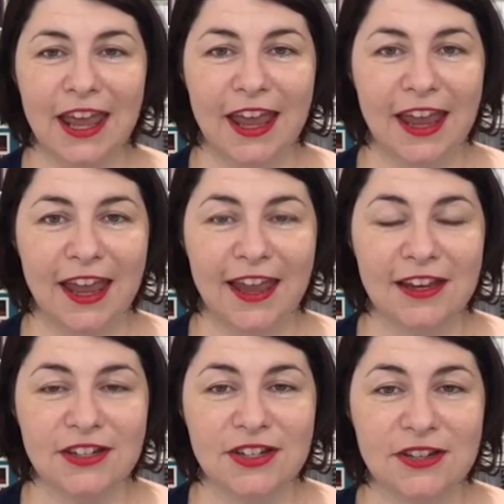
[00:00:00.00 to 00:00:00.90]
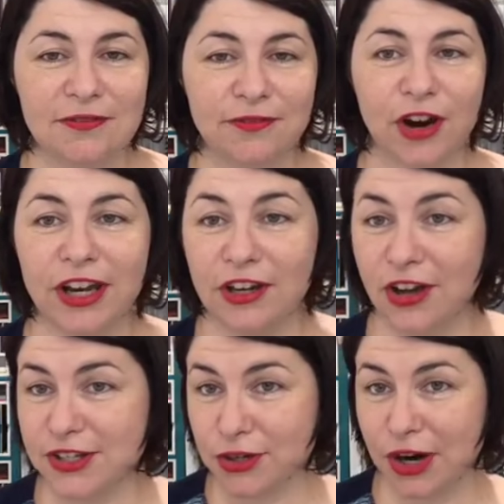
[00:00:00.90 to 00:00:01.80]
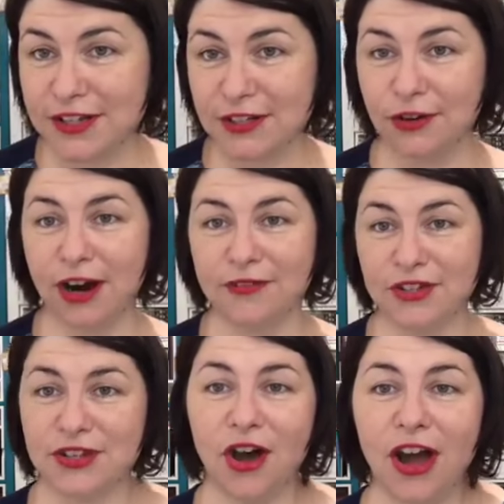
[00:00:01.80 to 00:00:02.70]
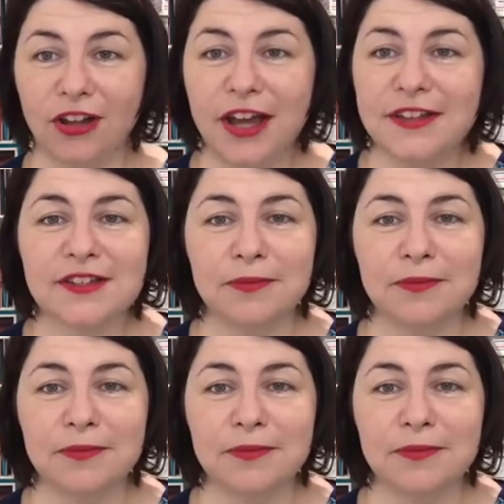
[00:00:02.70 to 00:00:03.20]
And Friday night's Crazy Crafters highlights,